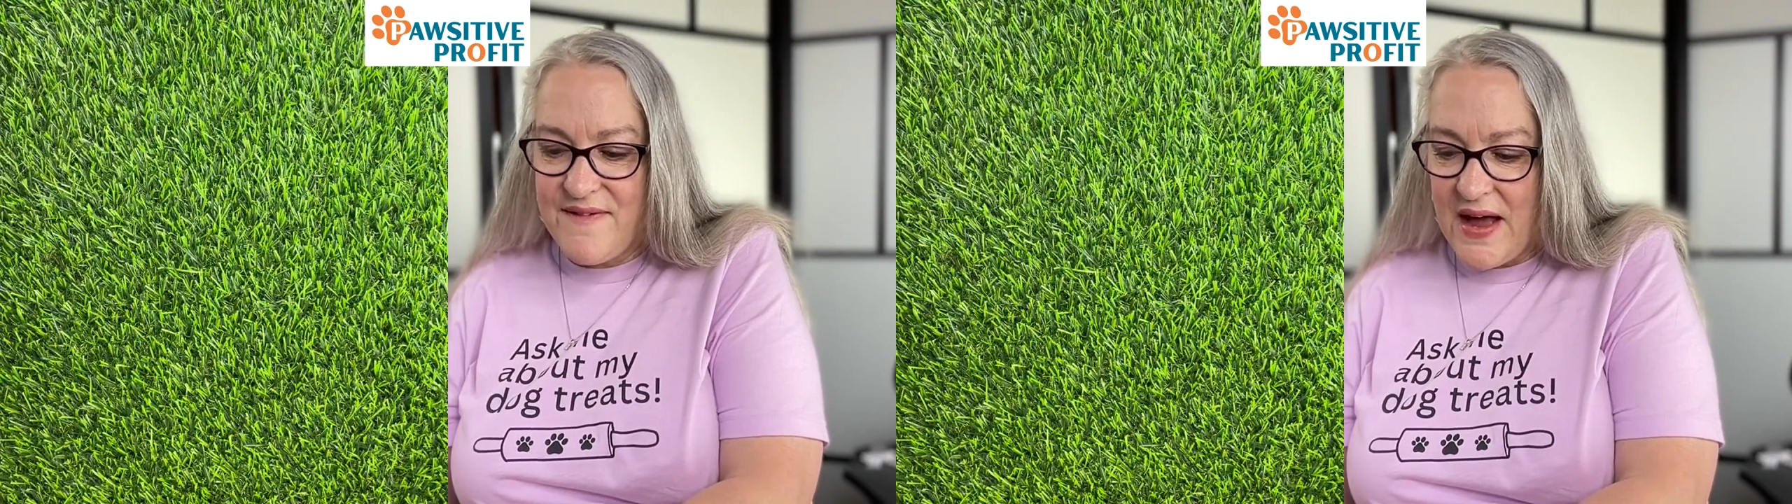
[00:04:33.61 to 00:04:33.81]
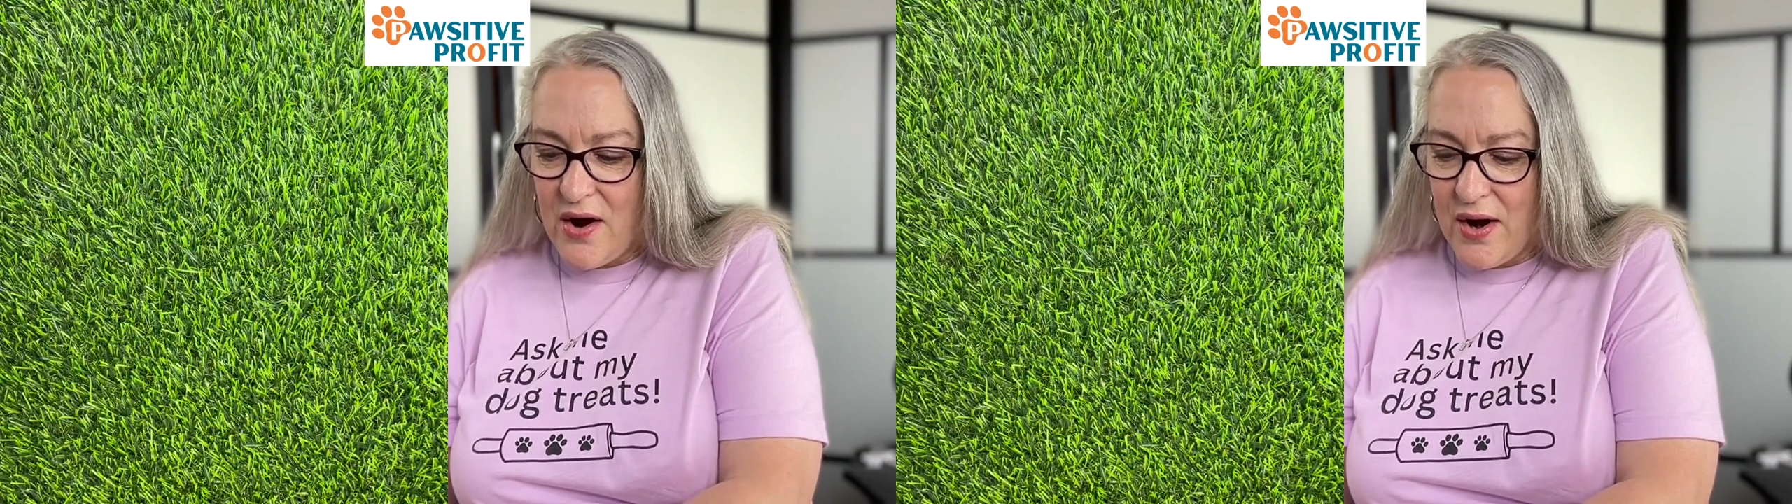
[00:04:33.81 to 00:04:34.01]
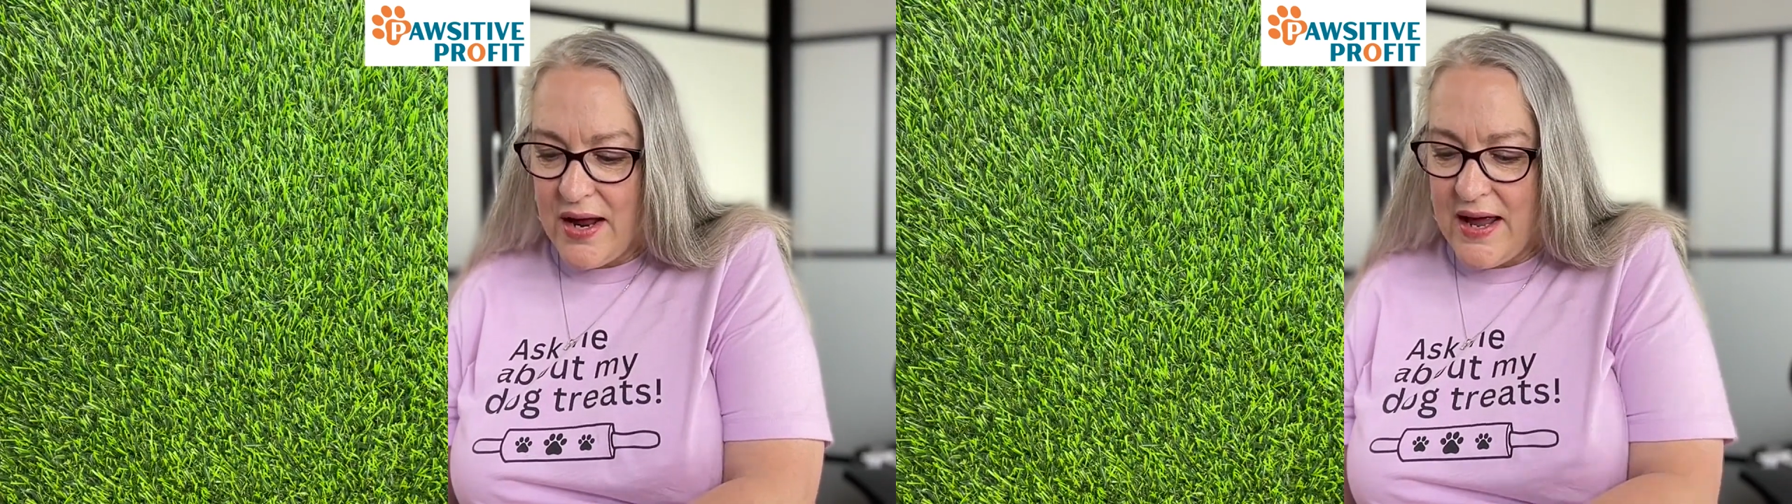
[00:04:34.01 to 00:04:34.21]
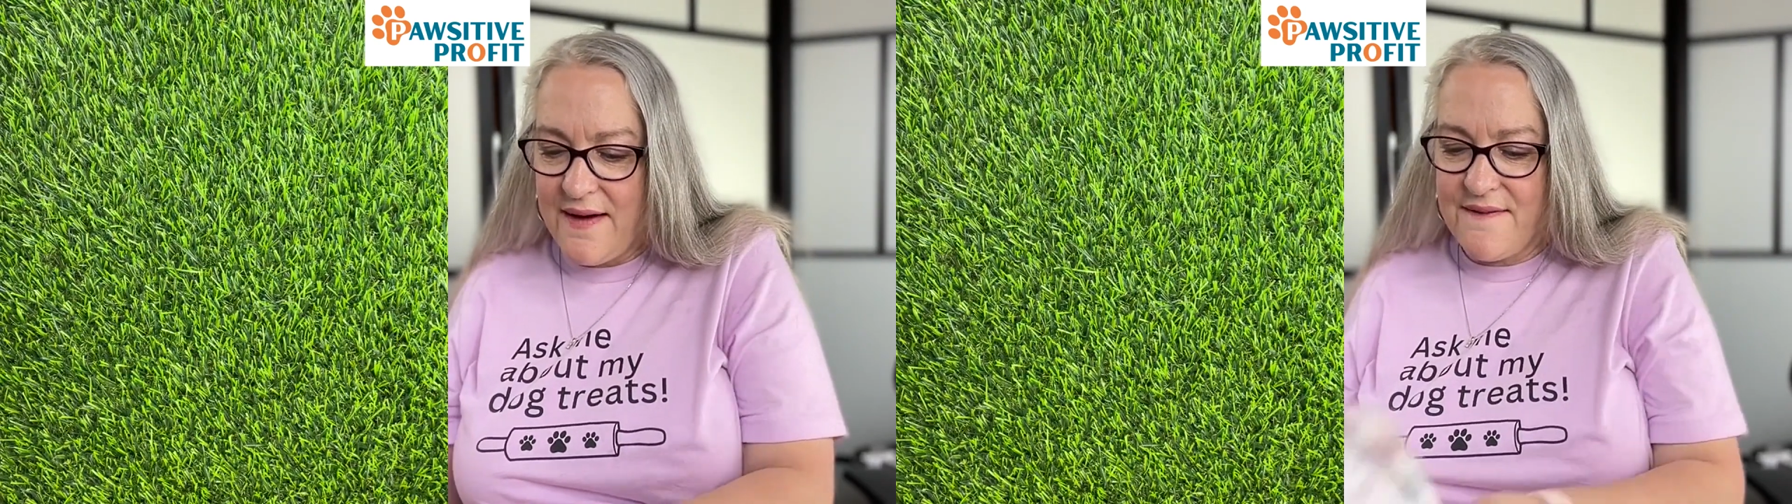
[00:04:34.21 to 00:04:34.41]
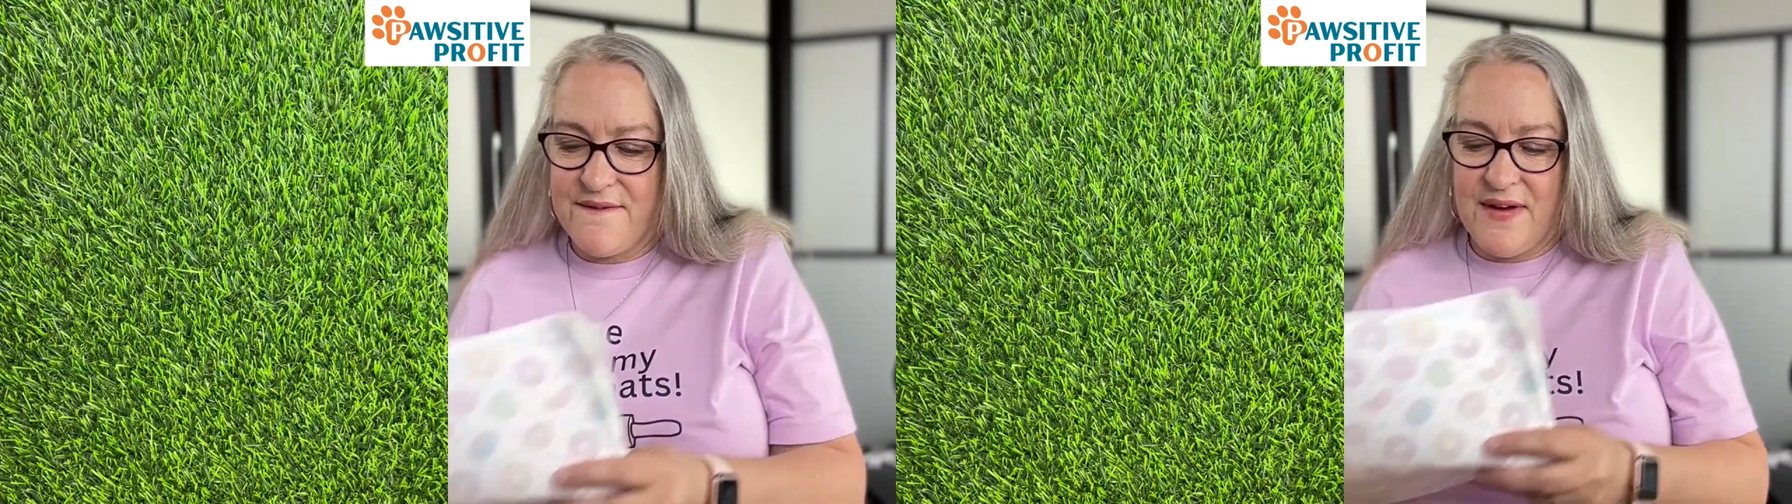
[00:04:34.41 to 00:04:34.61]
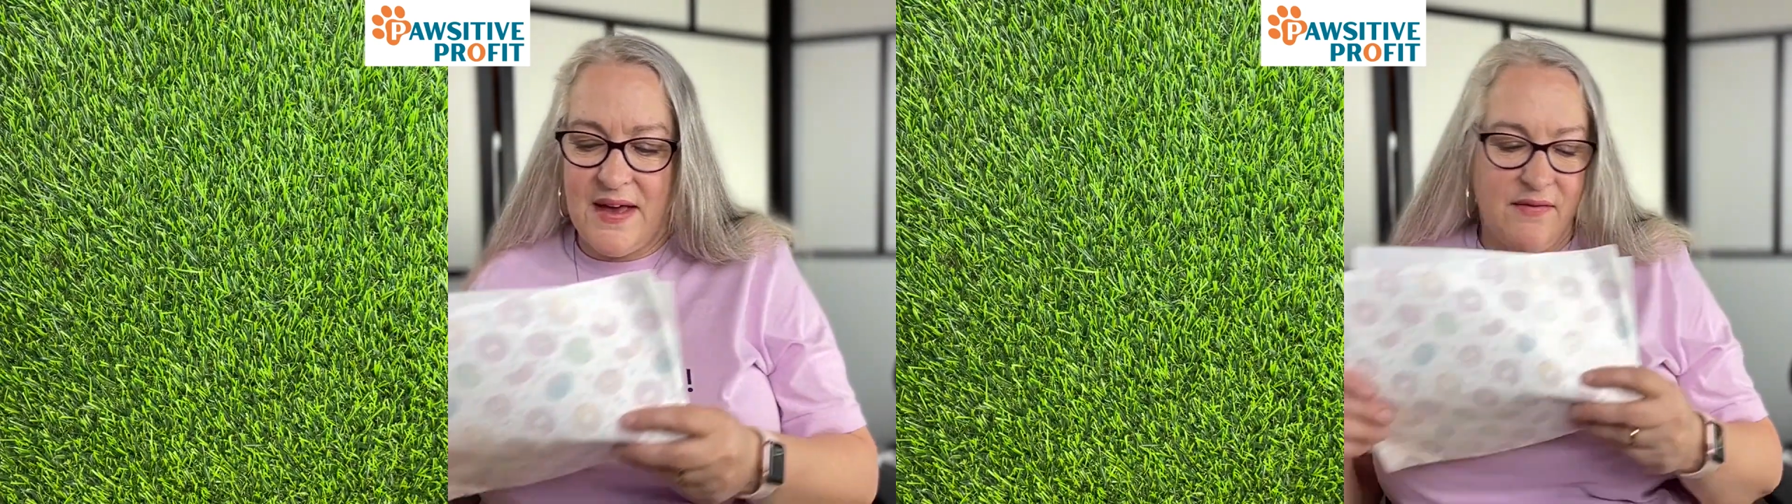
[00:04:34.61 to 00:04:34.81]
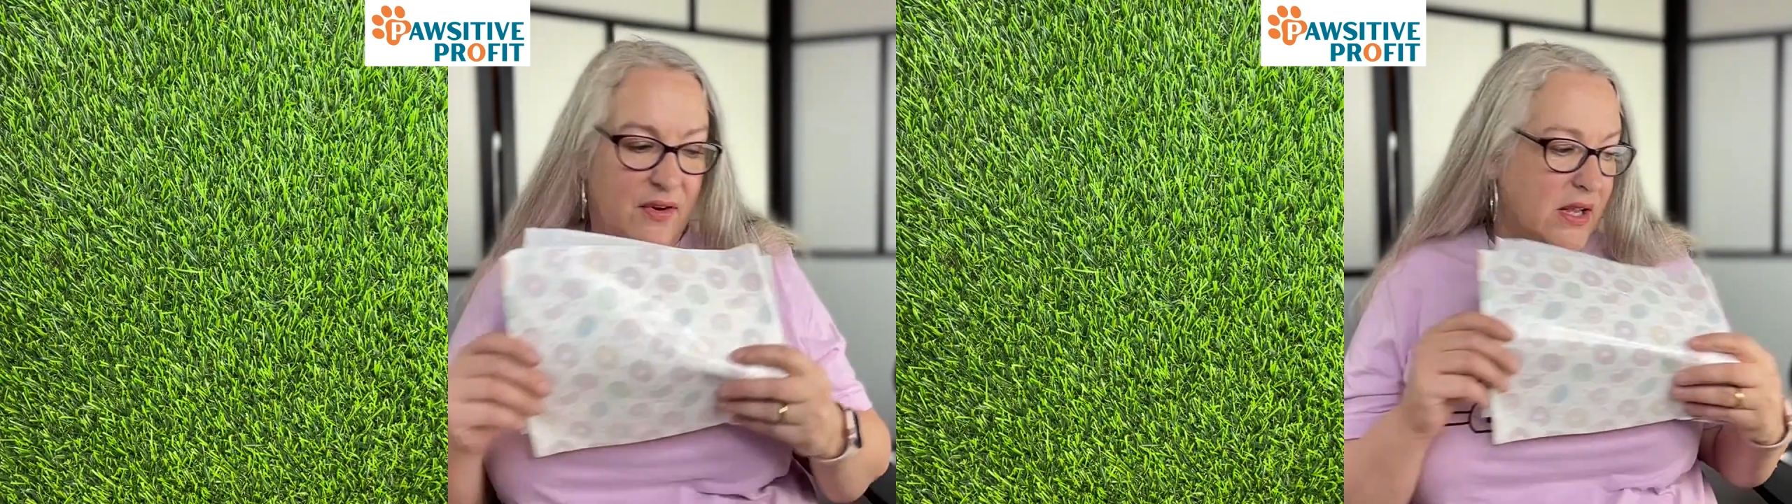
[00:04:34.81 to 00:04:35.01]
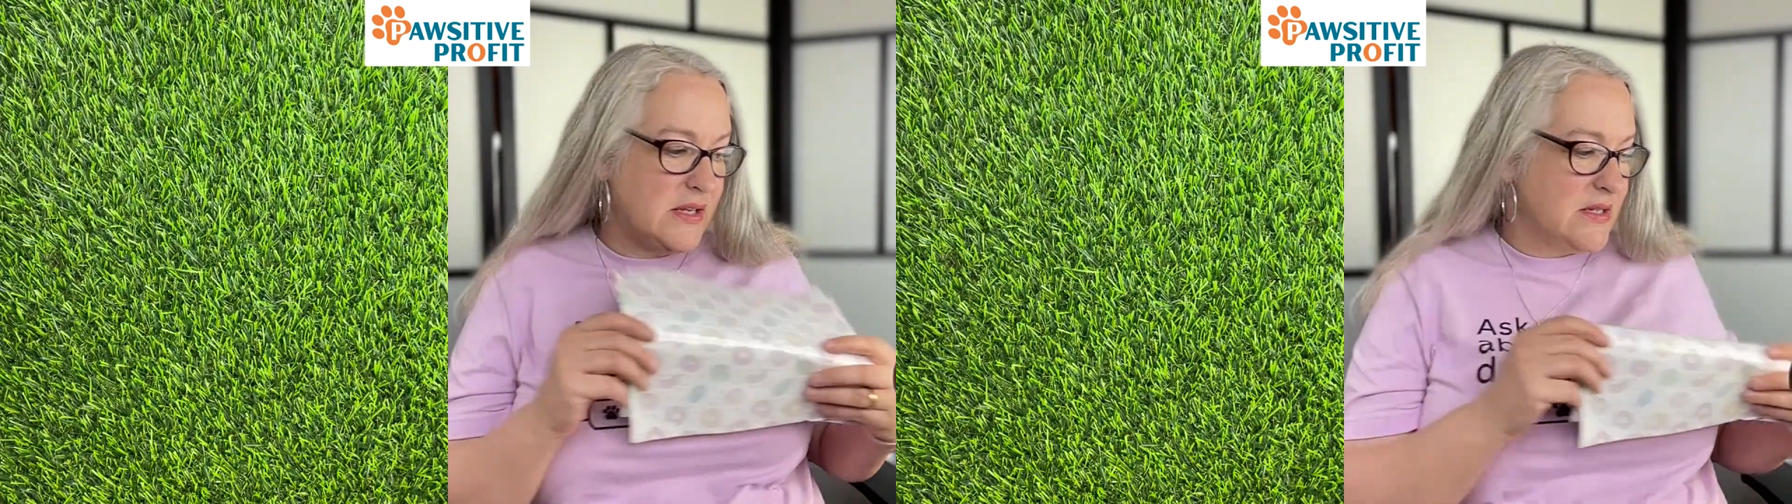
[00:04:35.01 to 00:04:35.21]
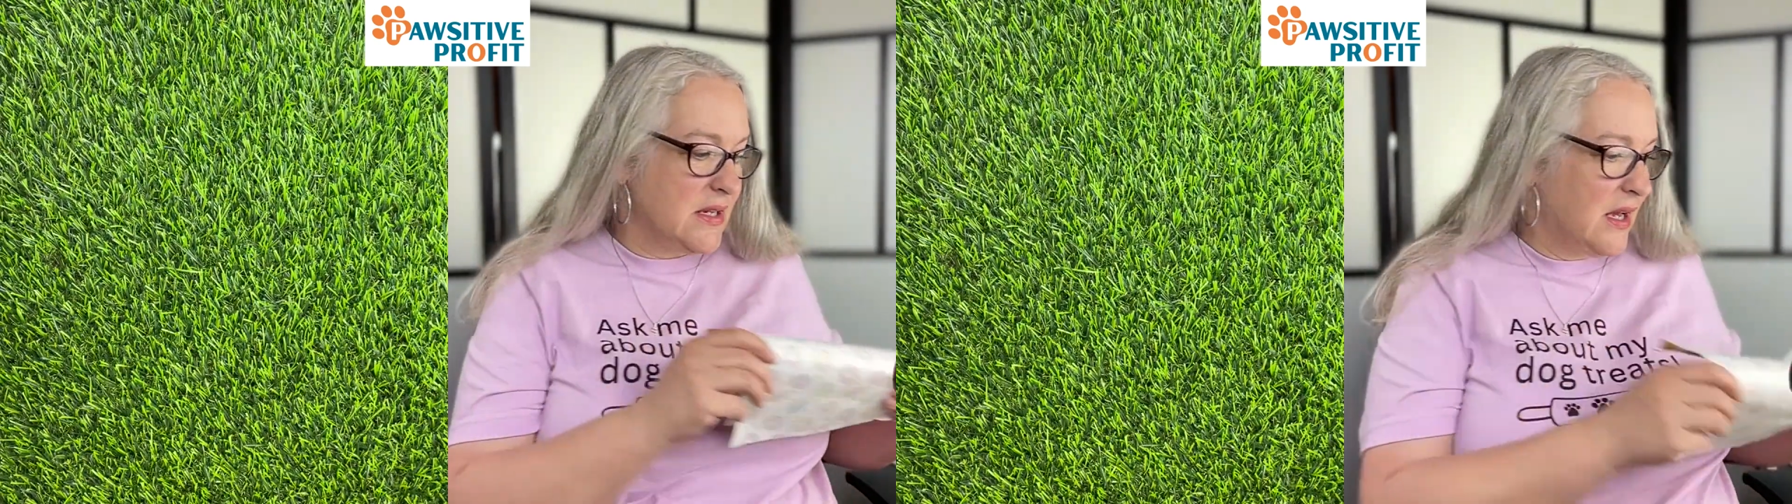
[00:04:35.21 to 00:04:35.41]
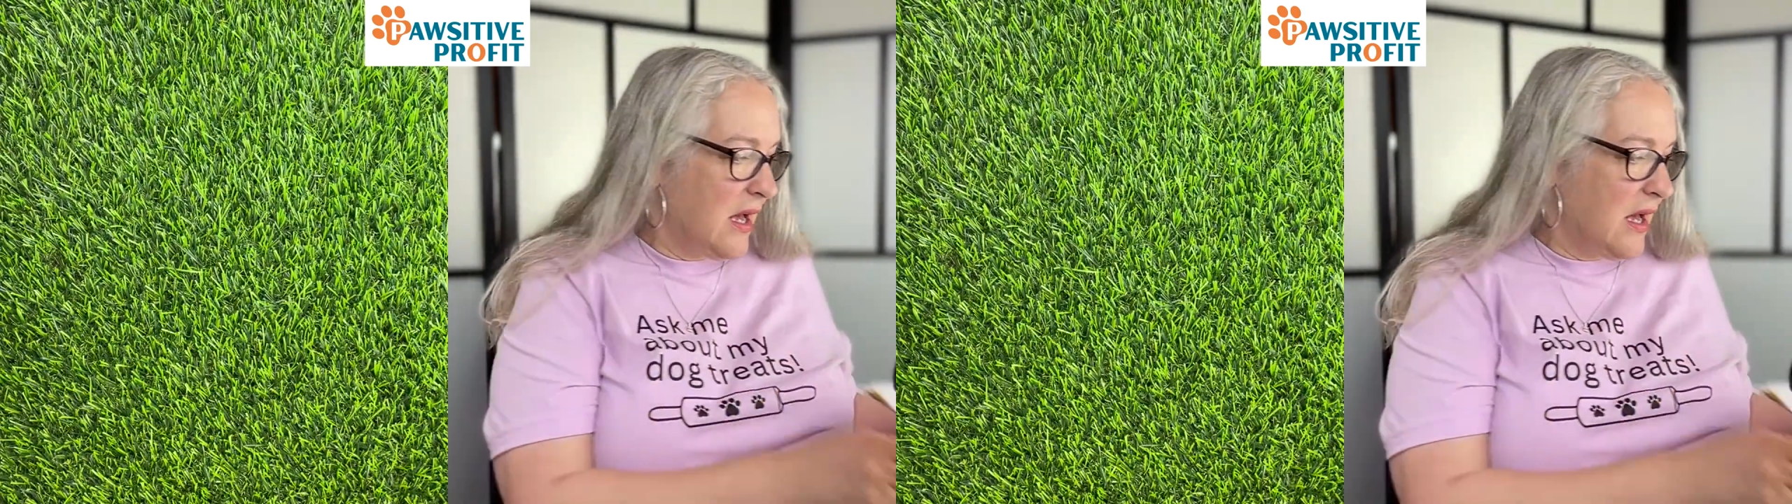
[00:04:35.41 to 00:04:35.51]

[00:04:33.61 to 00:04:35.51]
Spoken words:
very favorite.